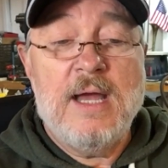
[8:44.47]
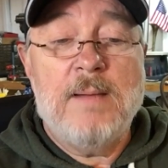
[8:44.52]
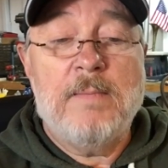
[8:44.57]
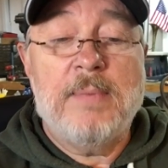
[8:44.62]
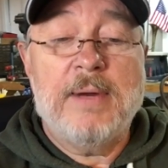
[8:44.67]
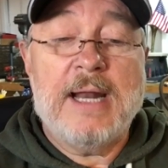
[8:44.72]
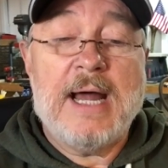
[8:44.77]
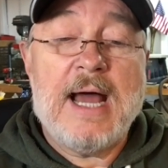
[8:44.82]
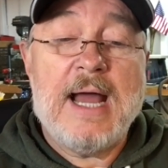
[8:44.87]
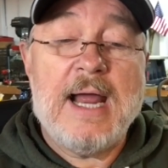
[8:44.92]

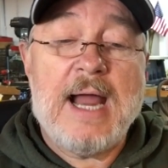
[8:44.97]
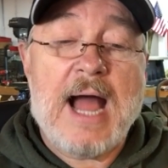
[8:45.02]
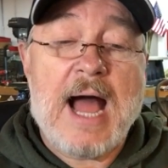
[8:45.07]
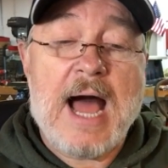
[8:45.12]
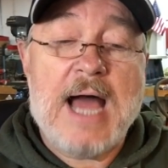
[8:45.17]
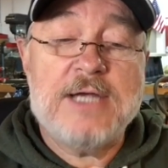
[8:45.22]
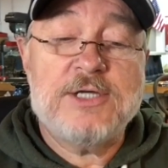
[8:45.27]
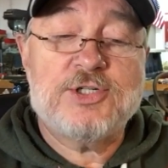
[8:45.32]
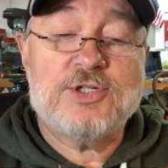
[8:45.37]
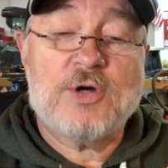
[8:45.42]
But I
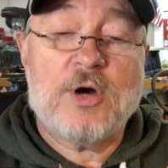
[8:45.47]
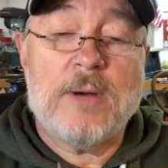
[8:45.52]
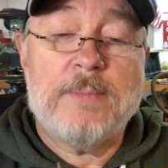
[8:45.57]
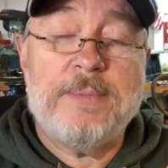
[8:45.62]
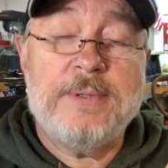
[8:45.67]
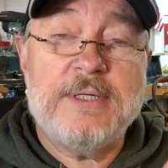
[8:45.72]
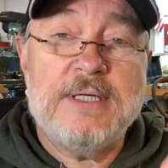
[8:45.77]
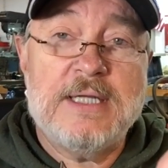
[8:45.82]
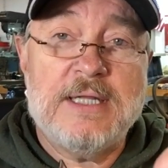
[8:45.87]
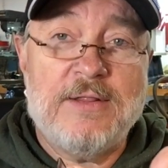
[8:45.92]
I
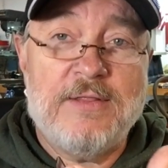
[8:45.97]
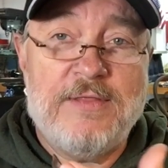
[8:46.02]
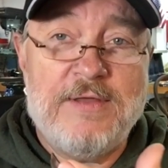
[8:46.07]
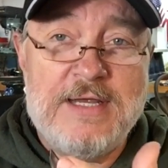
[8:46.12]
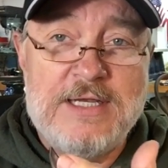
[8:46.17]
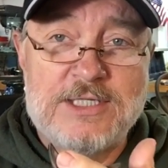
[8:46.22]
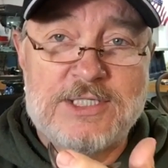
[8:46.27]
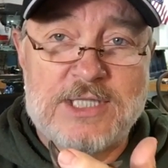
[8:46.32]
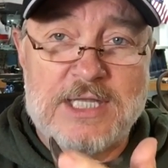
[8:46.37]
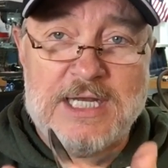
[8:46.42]
sharpened
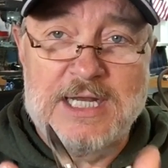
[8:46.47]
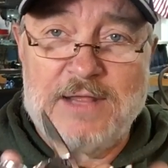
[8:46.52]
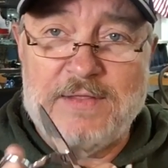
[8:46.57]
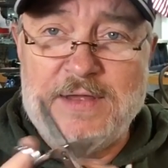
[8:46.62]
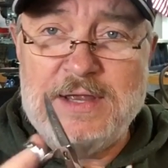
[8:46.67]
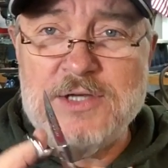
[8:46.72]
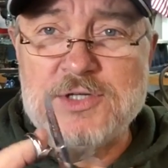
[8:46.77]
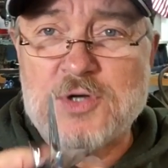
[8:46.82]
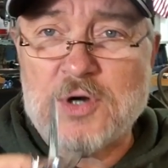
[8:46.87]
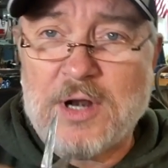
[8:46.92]
these things, and
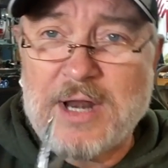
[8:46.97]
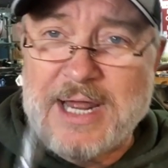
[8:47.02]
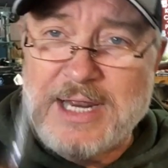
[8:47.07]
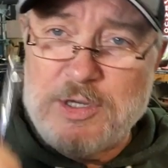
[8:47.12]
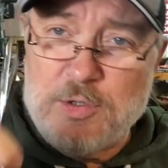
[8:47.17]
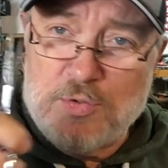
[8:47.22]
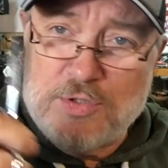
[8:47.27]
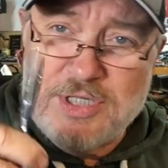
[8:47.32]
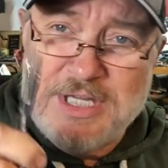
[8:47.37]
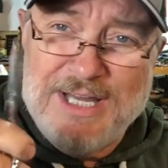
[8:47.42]
these are like
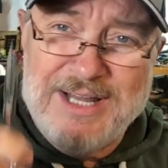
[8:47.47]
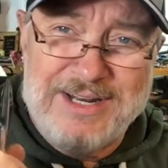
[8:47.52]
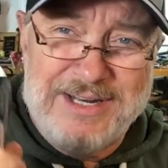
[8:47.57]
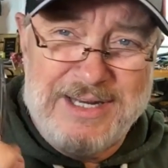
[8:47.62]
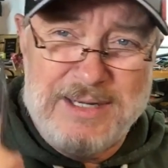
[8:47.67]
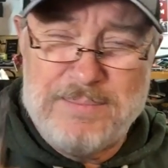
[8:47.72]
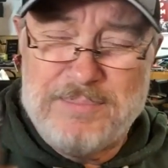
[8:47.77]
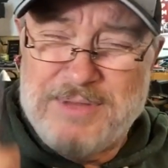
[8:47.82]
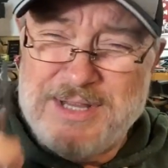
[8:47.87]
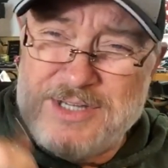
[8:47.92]

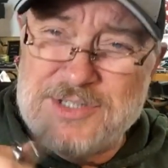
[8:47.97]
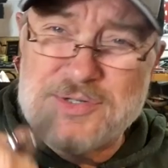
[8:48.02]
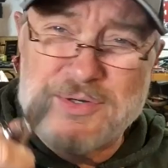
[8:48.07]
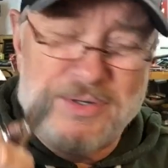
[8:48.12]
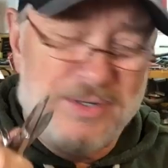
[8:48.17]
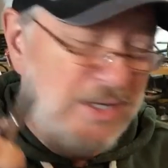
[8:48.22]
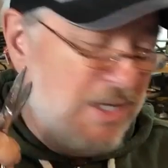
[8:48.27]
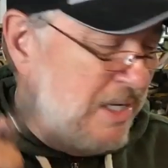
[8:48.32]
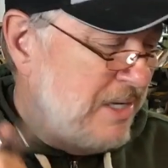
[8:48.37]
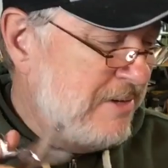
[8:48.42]
utility. These
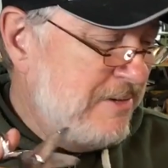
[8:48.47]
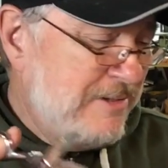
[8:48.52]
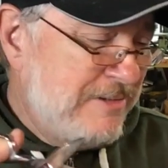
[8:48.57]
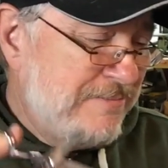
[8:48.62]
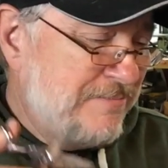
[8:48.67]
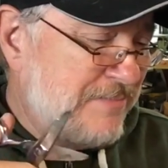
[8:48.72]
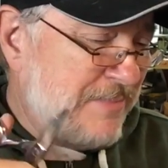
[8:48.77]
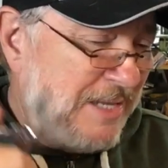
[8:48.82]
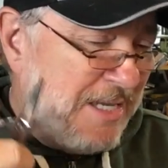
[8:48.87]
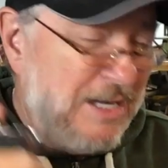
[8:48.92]
are,
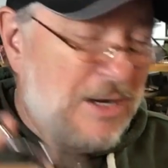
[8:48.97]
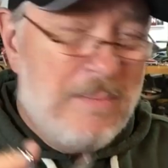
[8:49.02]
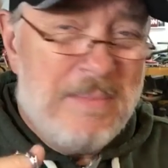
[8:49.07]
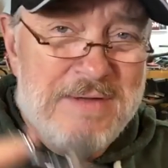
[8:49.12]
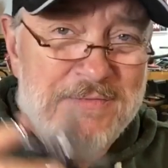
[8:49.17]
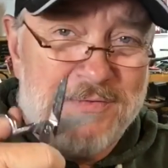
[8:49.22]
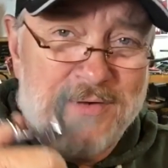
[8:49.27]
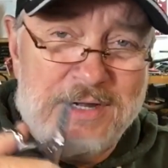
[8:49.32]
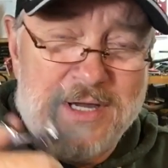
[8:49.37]
you know, meant for